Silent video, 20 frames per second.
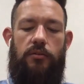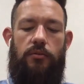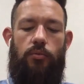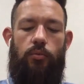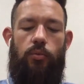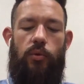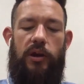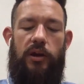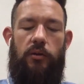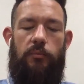
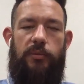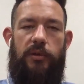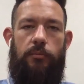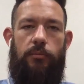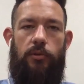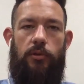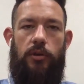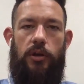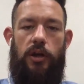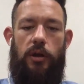where
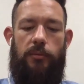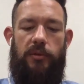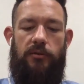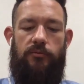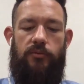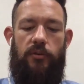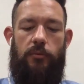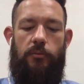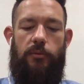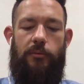people are coming
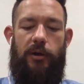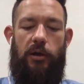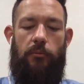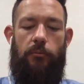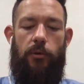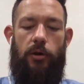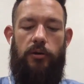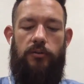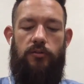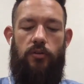from
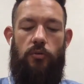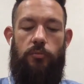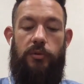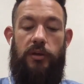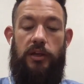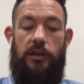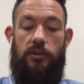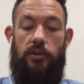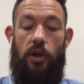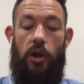about Mark's
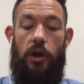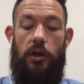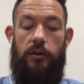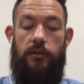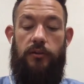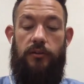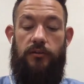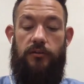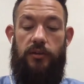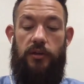opening talk
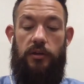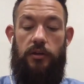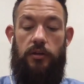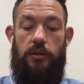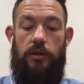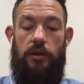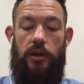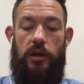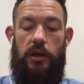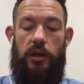this
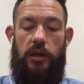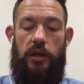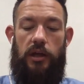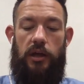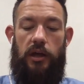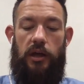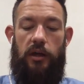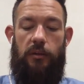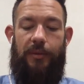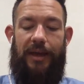year
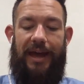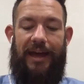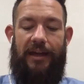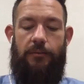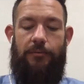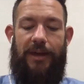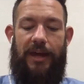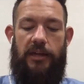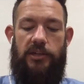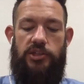at
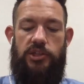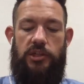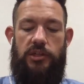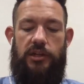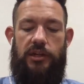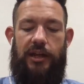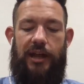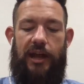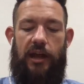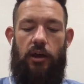Imagine,
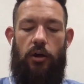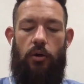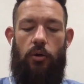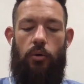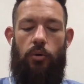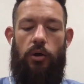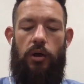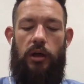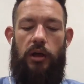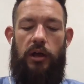and
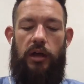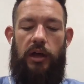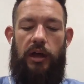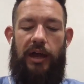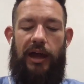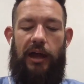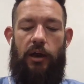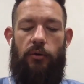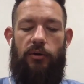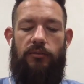how
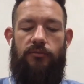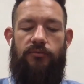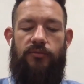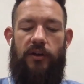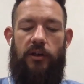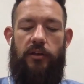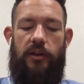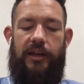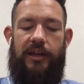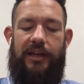it
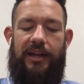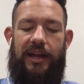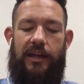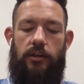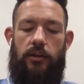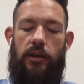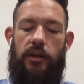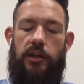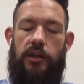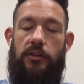felt like it had a
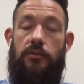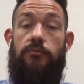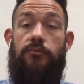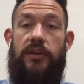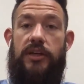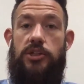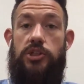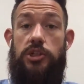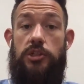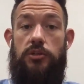lot of
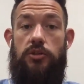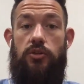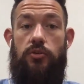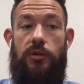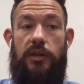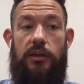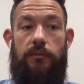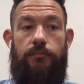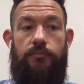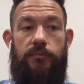conviction to
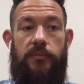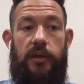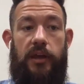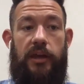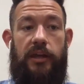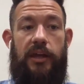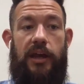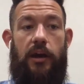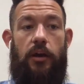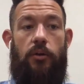it,
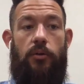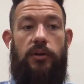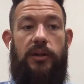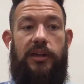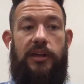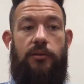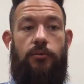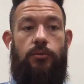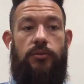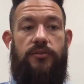and how
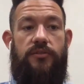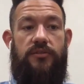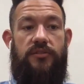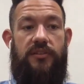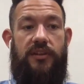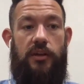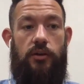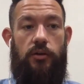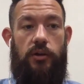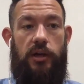he was
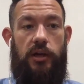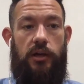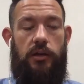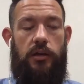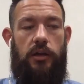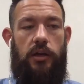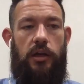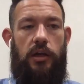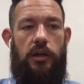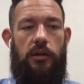
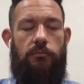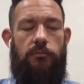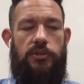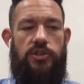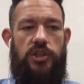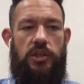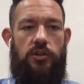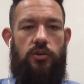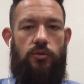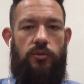steering
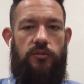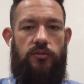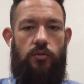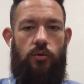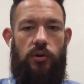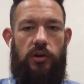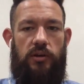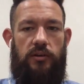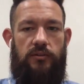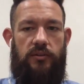Magento as an
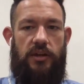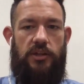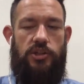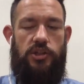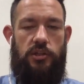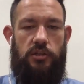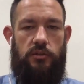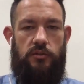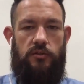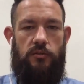
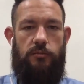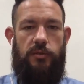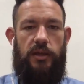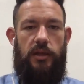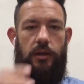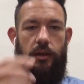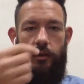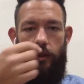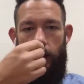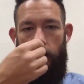organization to be
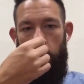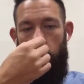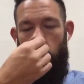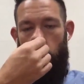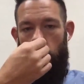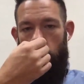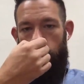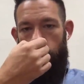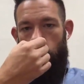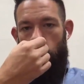a lot
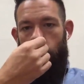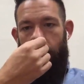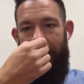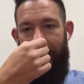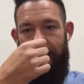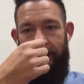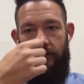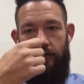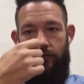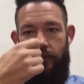more
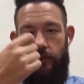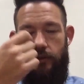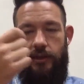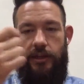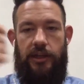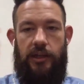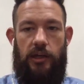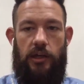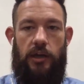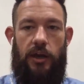proactive and
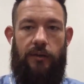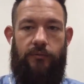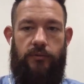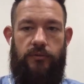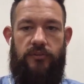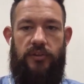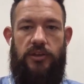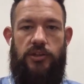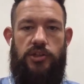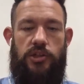leading a
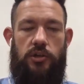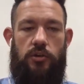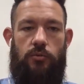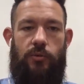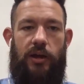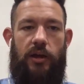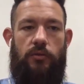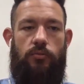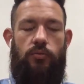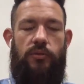conversation
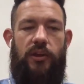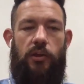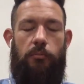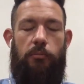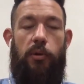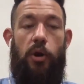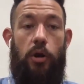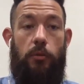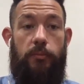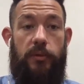around their
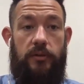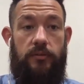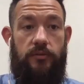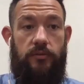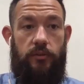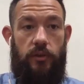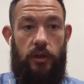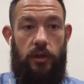purpose